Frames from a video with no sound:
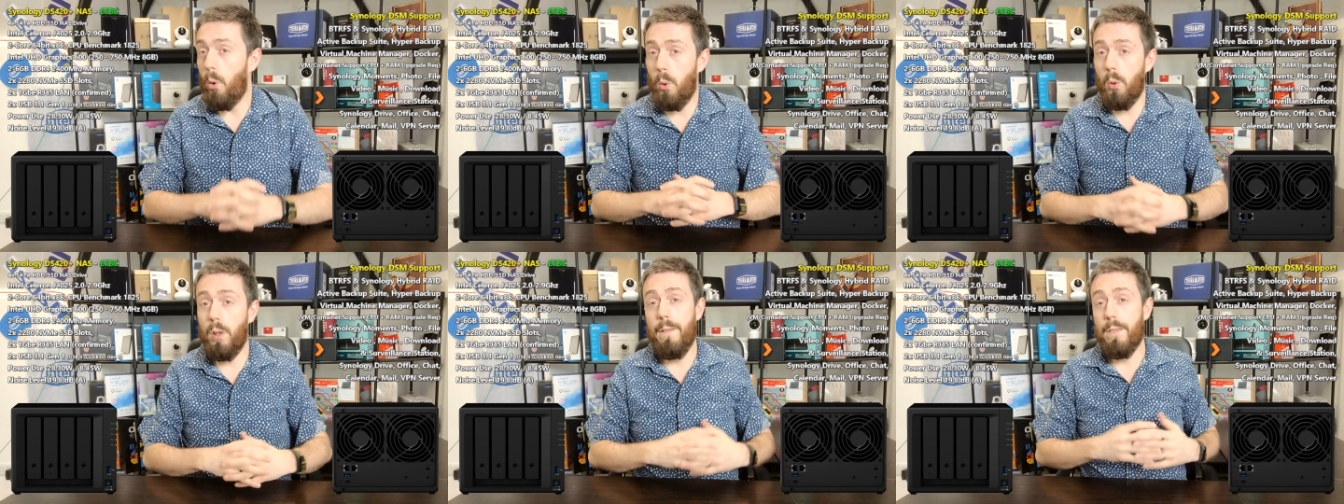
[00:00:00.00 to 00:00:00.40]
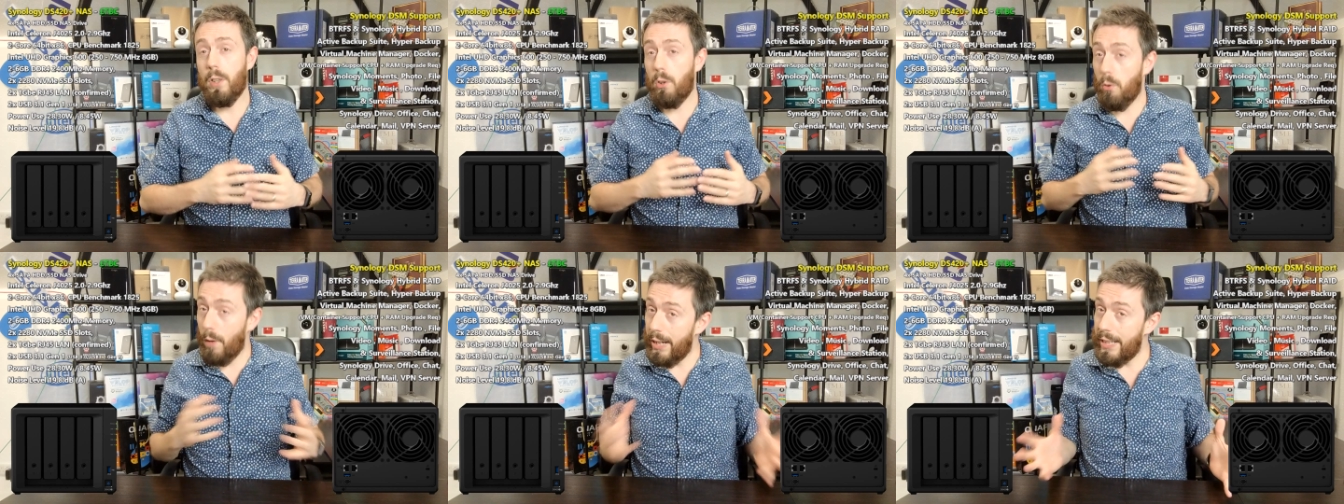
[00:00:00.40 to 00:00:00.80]
All
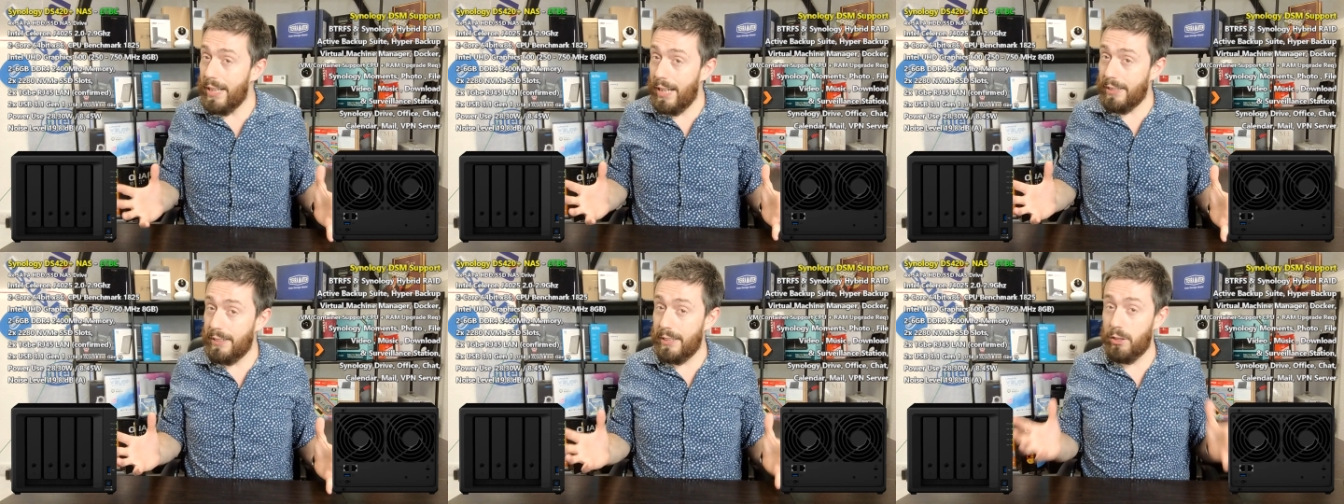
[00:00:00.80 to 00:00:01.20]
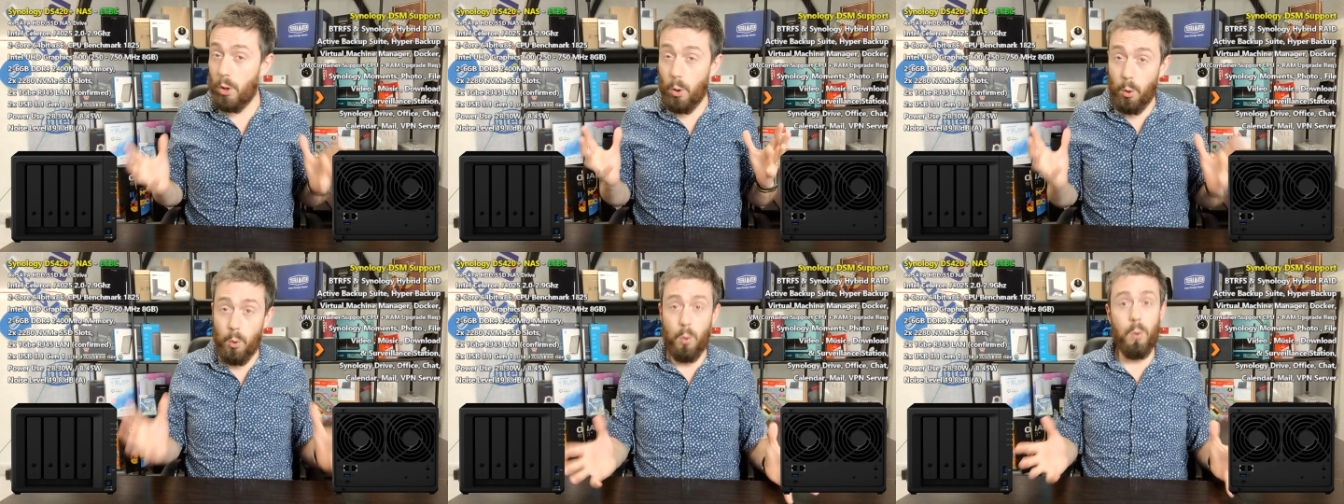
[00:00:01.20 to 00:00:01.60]
great N A Ses,
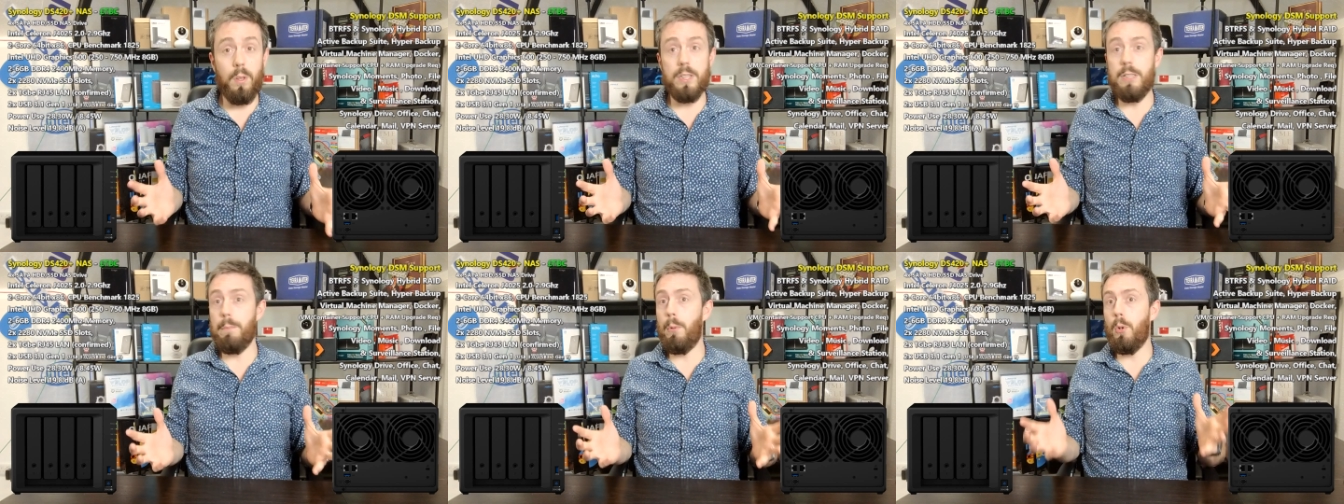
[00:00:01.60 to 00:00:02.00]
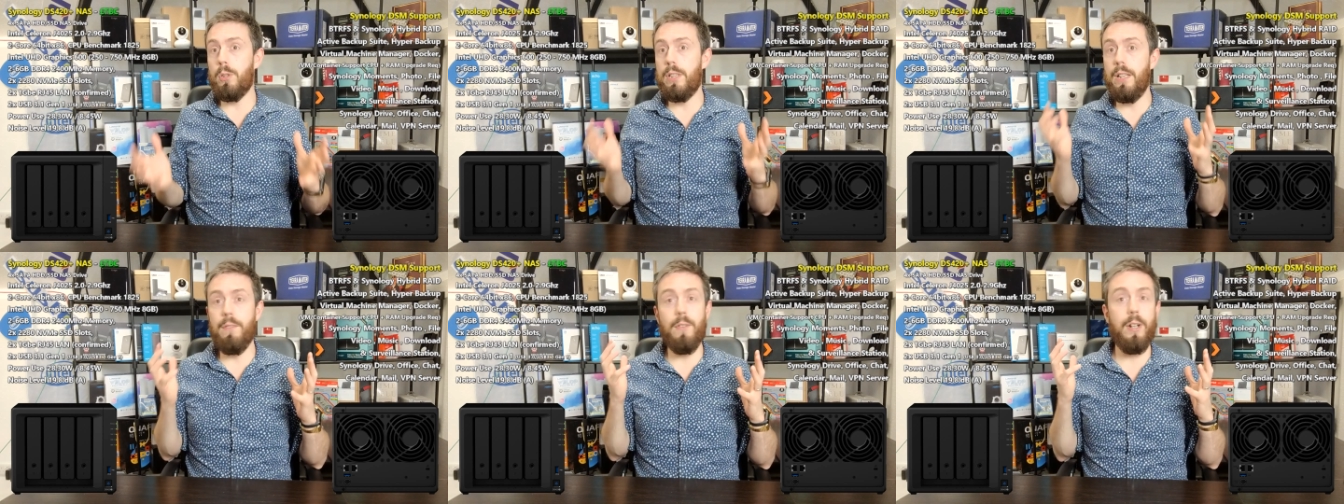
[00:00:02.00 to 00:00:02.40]
all
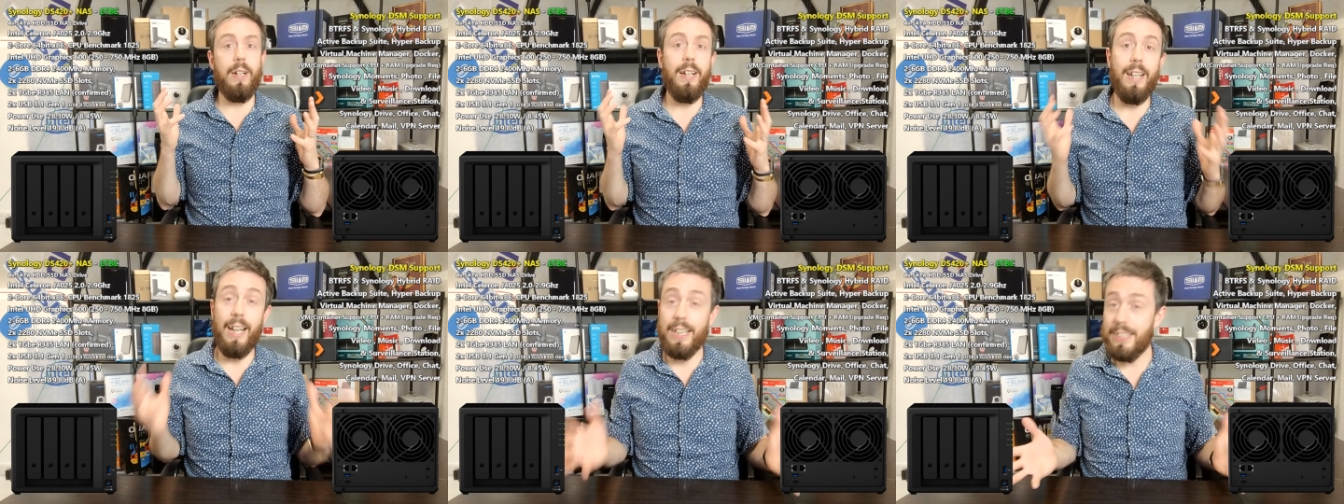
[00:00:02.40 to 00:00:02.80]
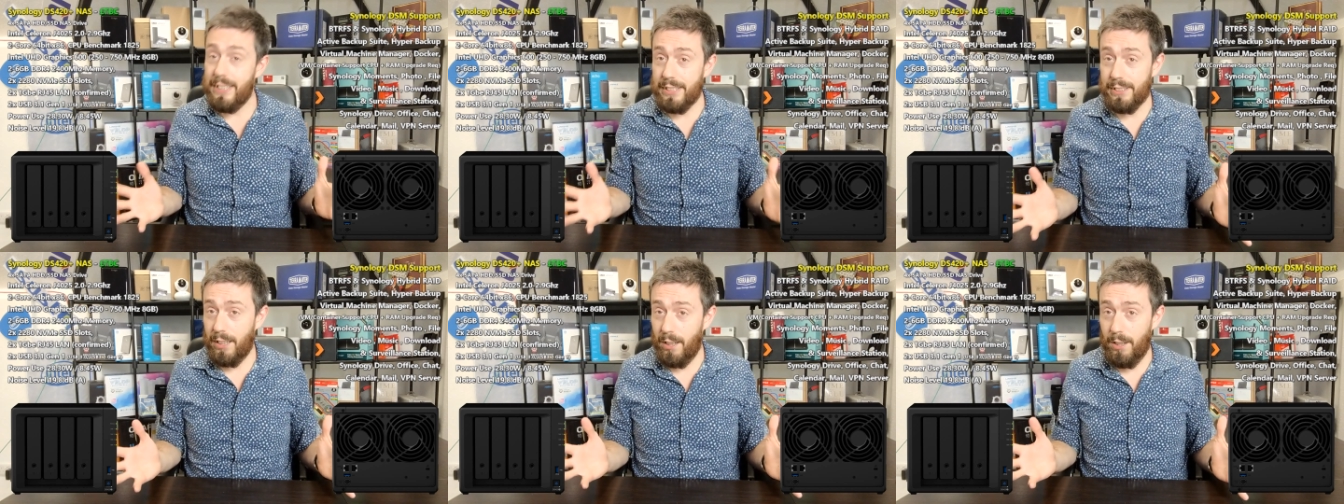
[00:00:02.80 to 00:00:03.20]
supporting the very
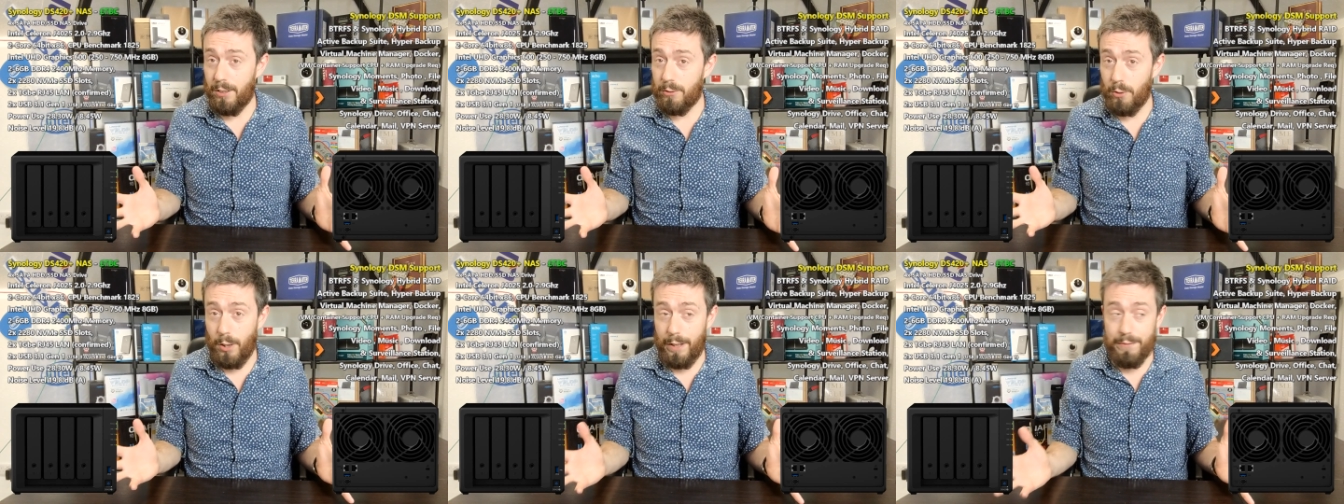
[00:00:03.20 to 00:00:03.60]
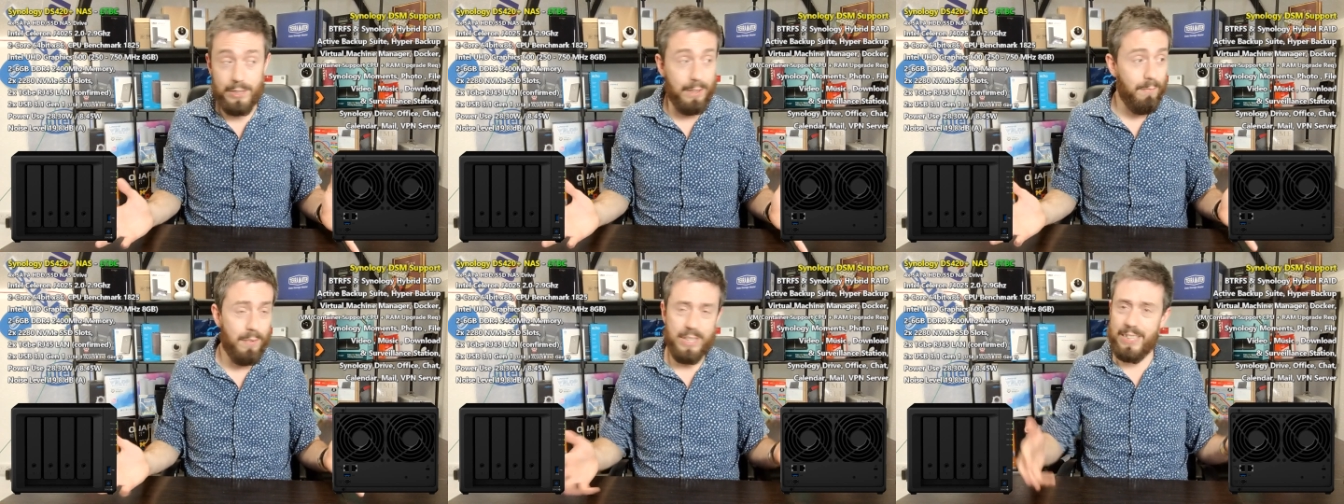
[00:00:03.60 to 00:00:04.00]
latest hard
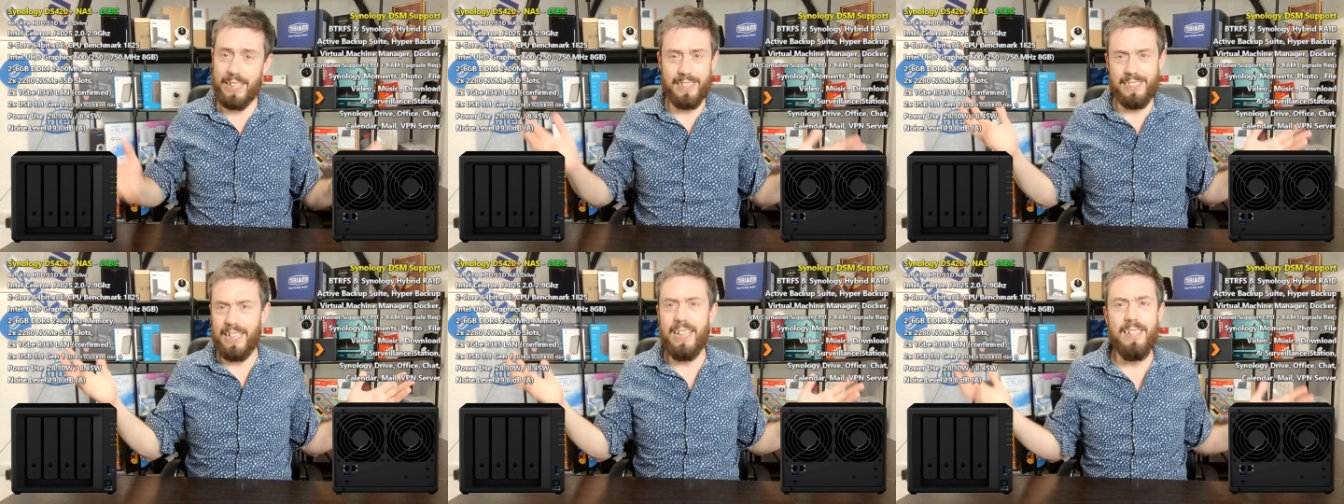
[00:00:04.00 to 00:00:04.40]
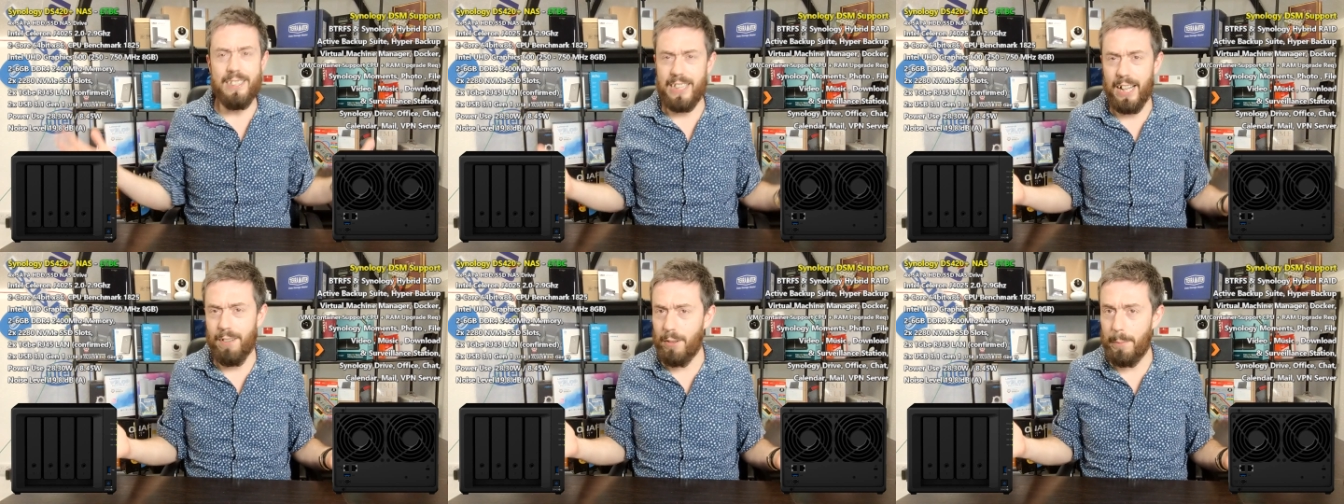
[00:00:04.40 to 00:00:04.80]
drives at
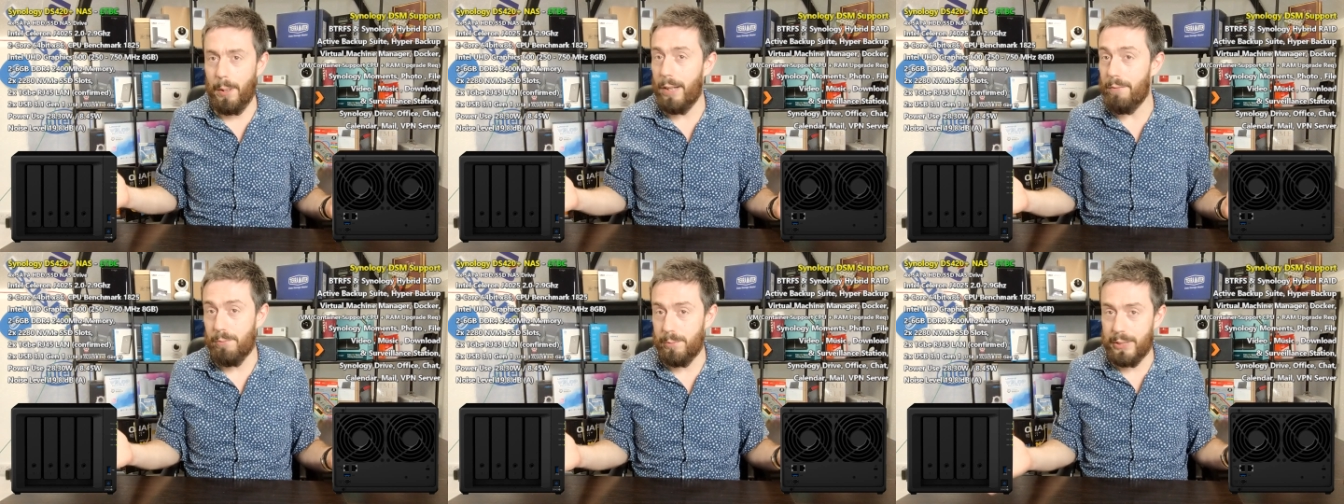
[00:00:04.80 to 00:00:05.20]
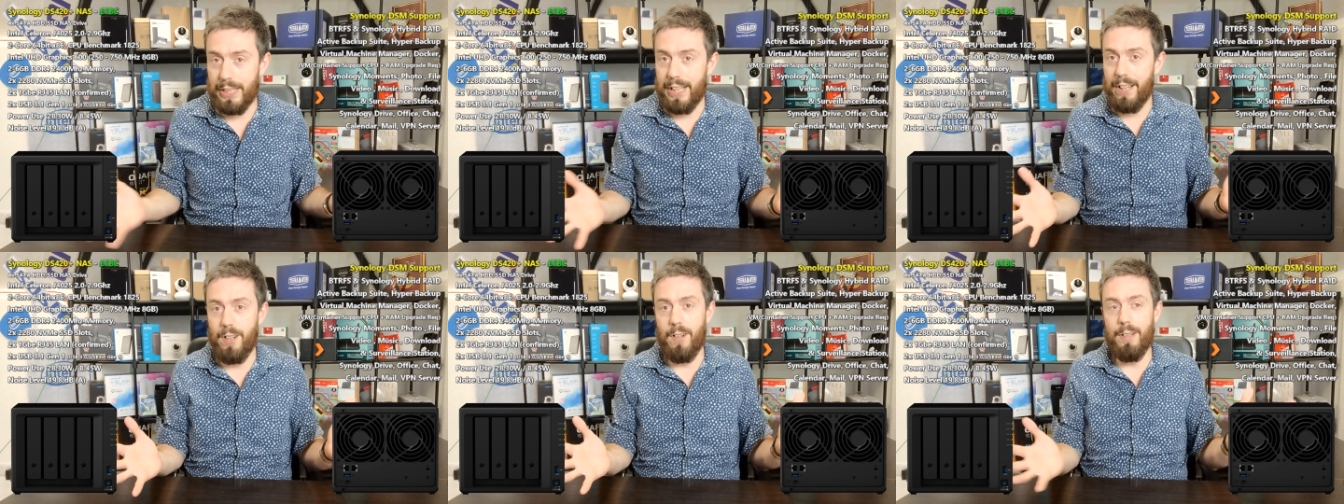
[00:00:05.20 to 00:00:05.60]
sixteen terabyte from
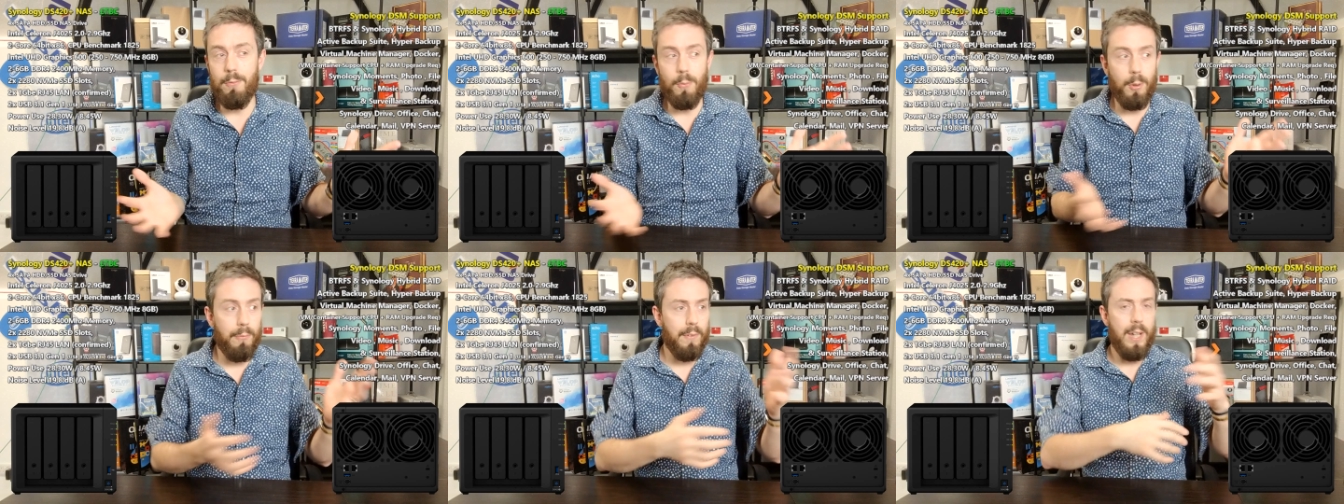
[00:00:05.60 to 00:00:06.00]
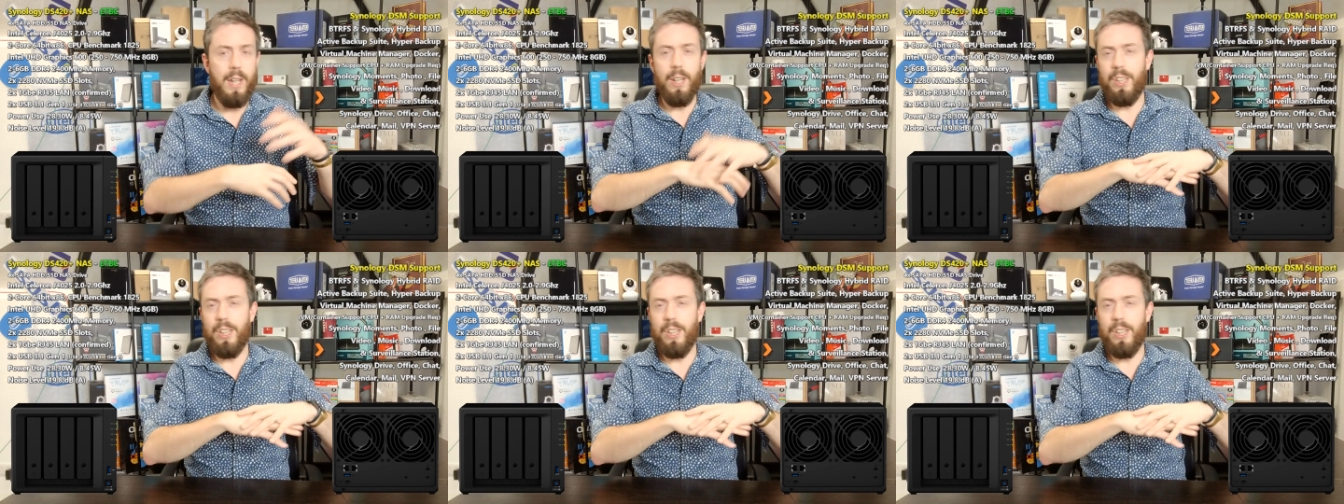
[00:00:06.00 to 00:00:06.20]
Seagate Iron Wolf,